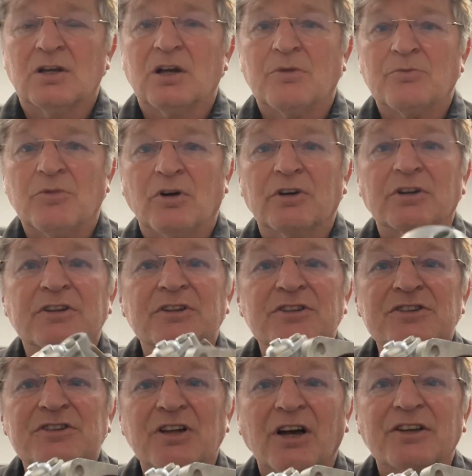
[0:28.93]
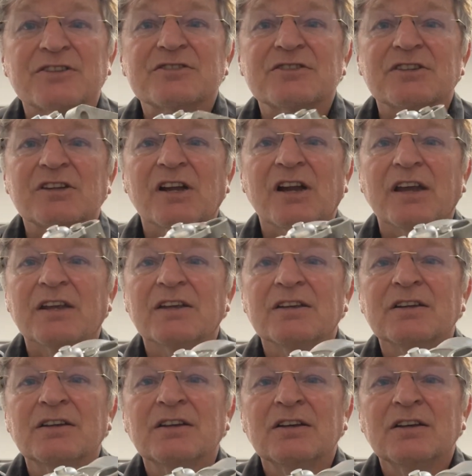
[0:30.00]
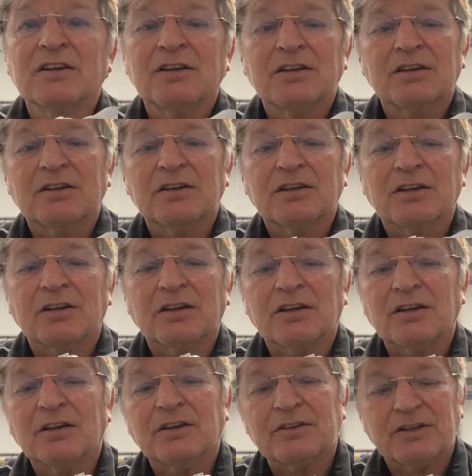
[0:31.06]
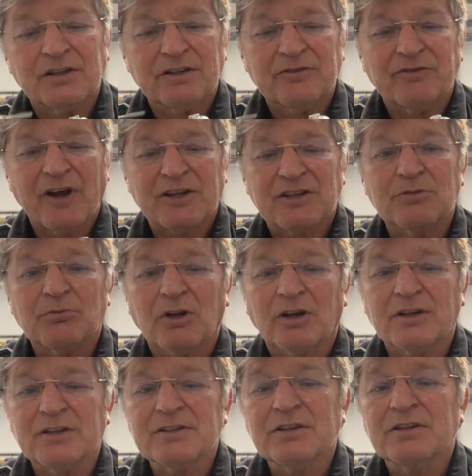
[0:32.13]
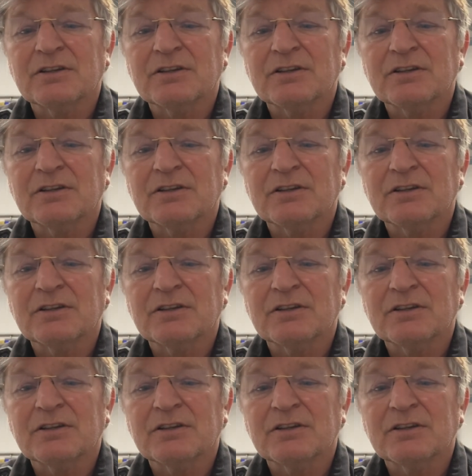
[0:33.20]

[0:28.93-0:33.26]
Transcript: not going to discuss today the vacuum line,